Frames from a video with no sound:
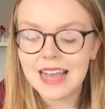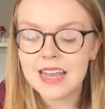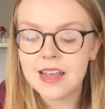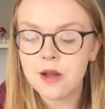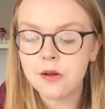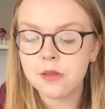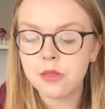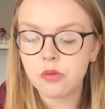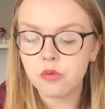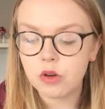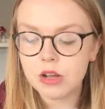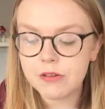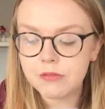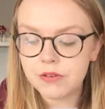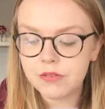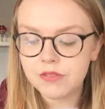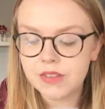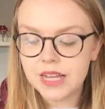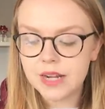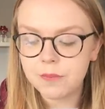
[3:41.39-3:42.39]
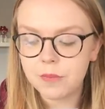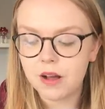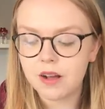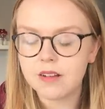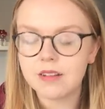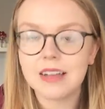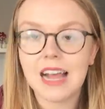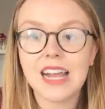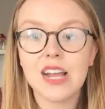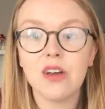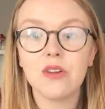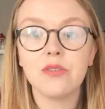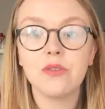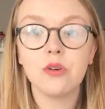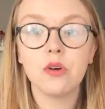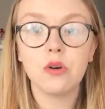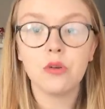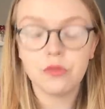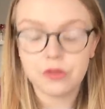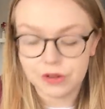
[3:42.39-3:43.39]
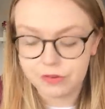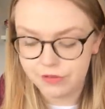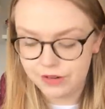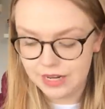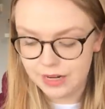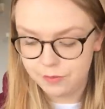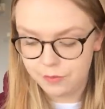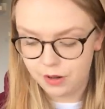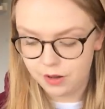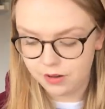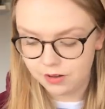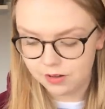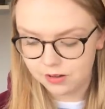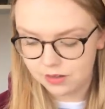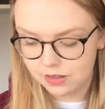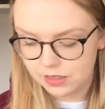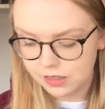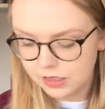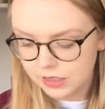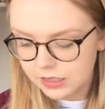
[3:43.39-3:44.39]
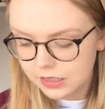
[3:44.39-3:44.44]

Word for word: A03 15 marks, A04 15 marks.